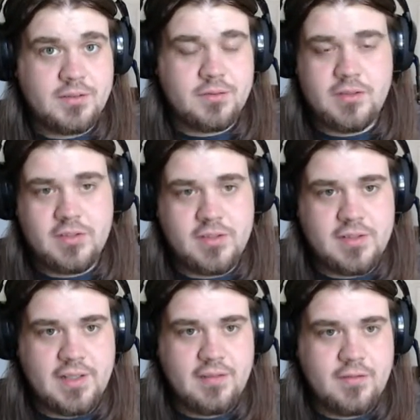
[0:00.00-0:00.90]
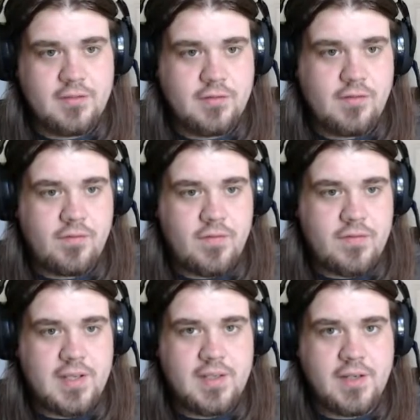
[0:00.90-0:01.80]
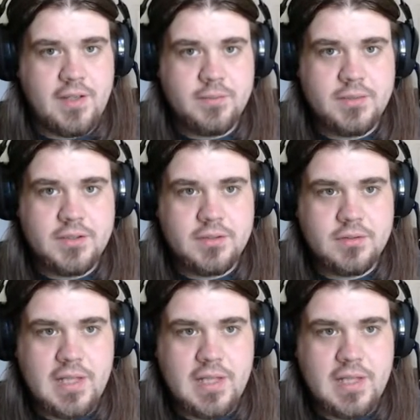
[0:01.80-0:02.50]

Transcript: which is like 15 games.